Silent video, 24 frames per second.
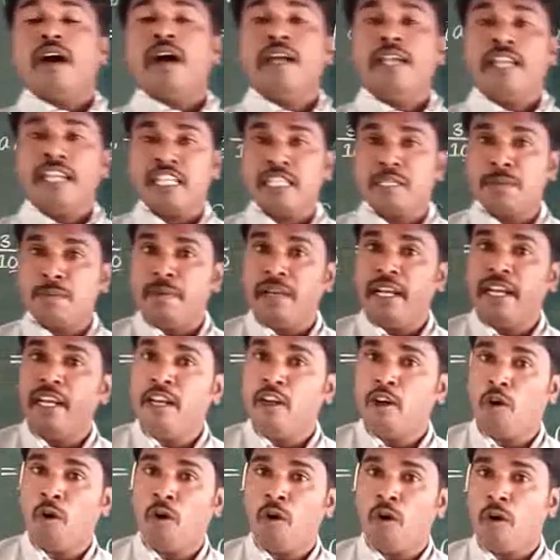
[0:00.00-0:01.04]
I
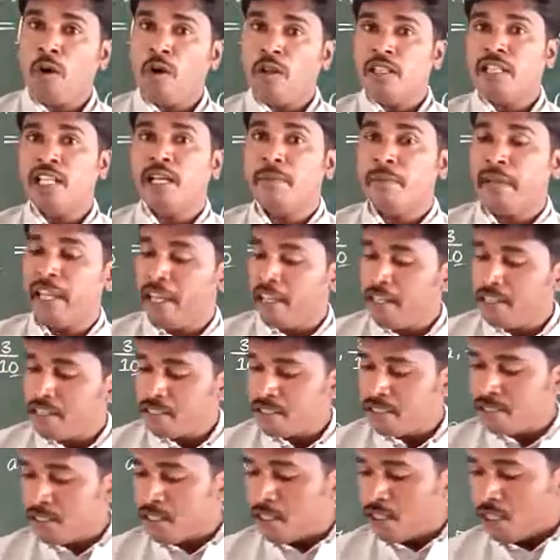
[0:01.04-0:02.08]
explained all the
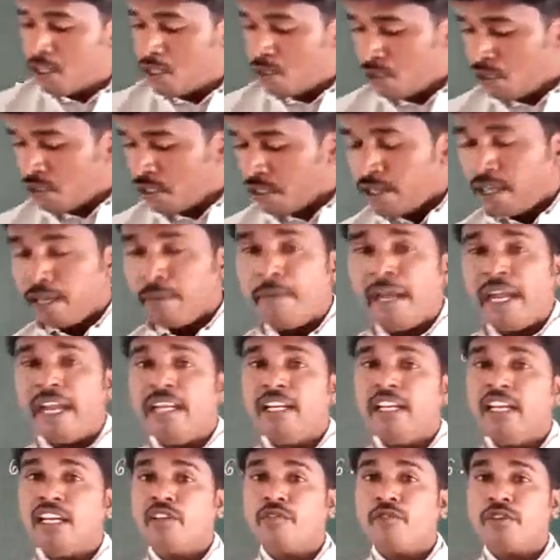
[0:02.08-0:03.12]
mains.
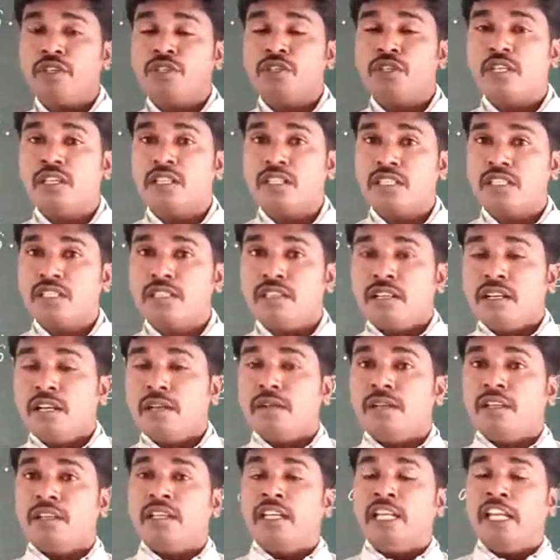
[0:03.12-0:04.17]
Remaining questions,
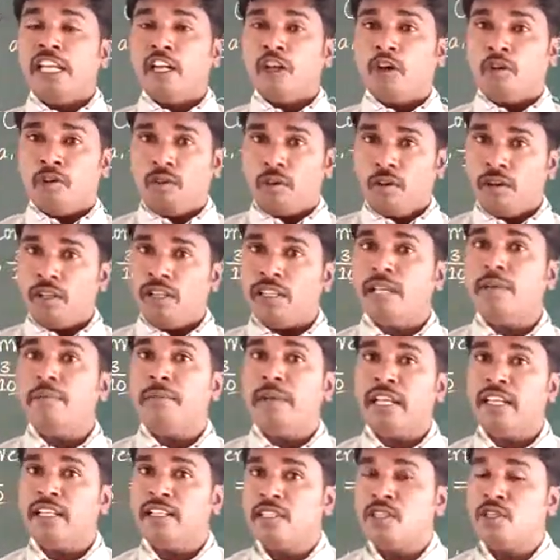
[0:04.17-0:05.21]
in all
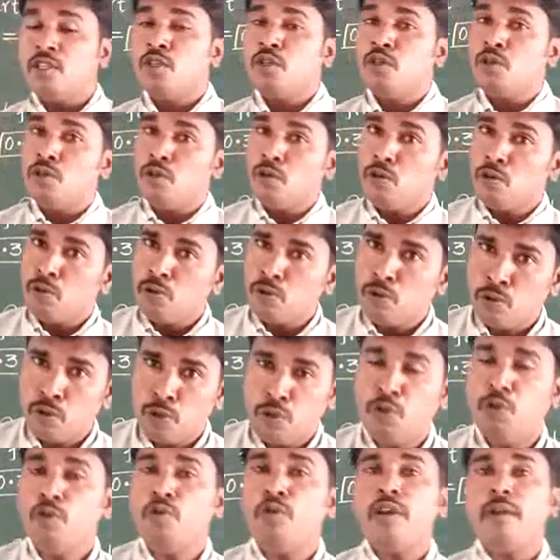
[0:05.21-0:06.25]
the mains
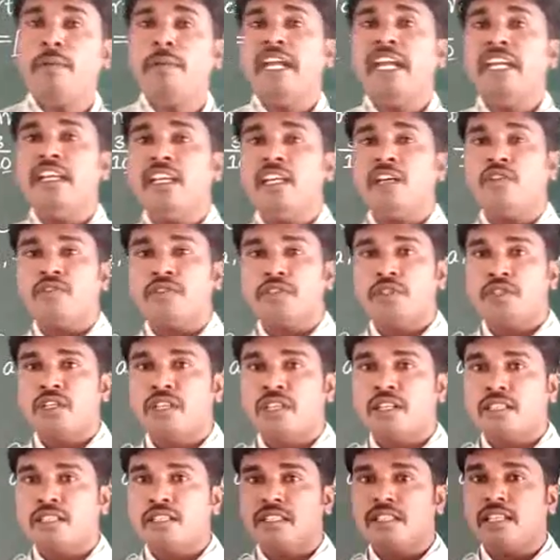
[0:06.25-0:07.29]
you do remaining
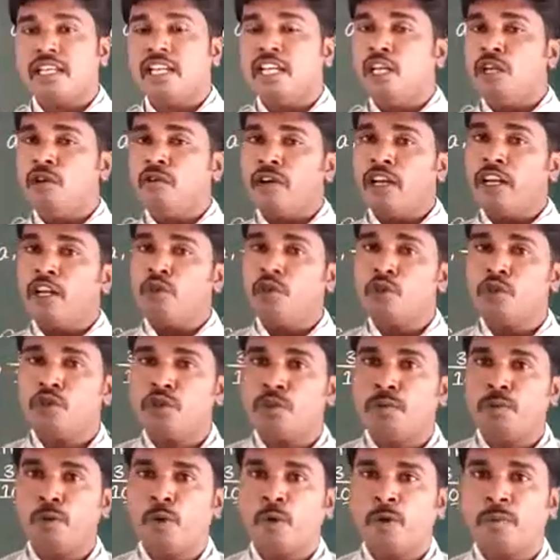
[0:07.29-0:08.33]
questions in your
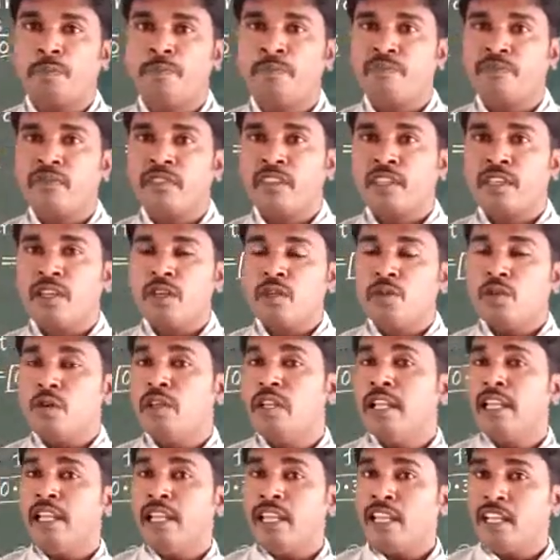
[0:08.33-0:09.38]
notebook. So
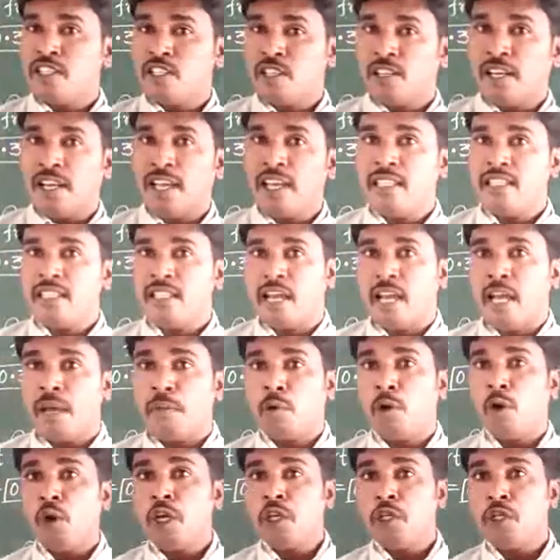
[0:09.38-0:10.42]
in the next class I
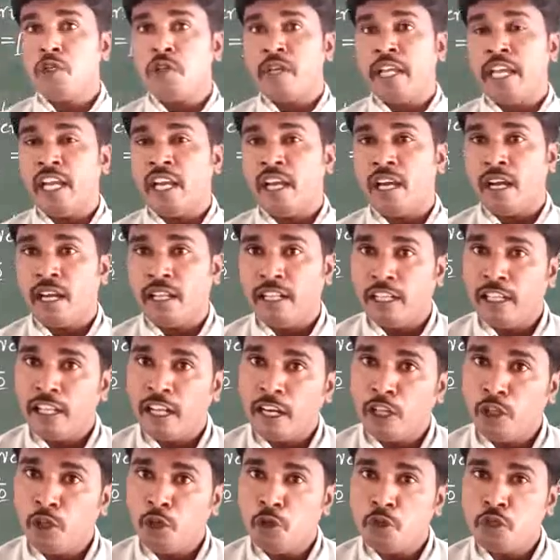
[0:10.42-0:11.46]
am going to take
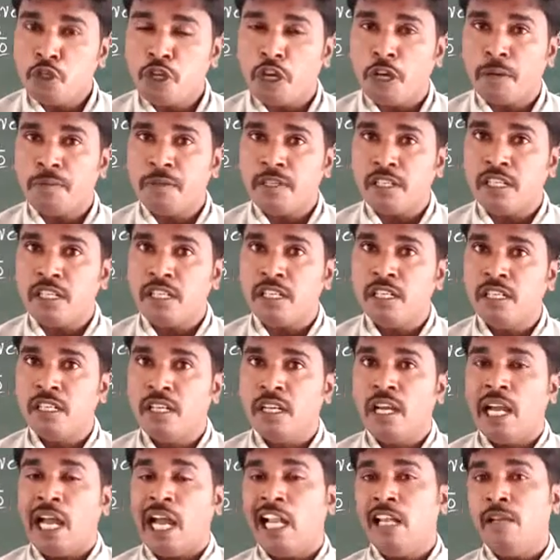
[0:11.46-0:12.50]
another new
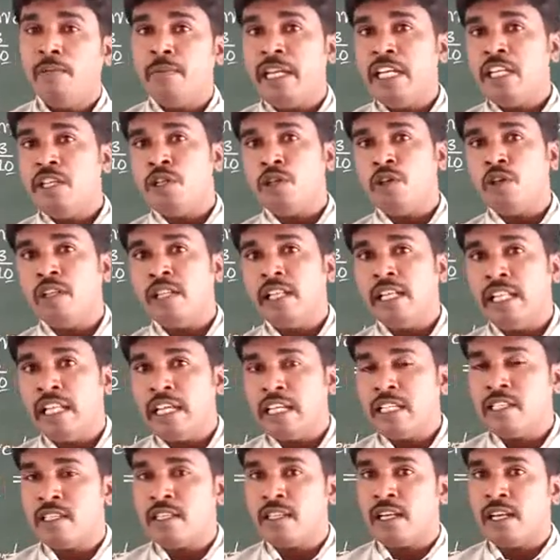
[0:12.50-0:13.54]
chapter. I'll meet you in the
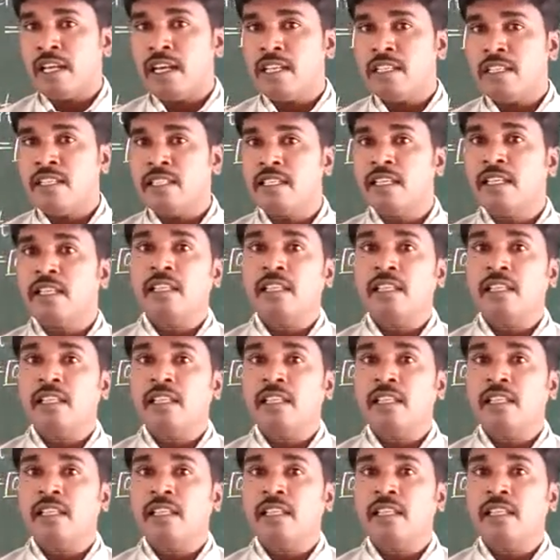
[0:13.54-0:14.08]
next class.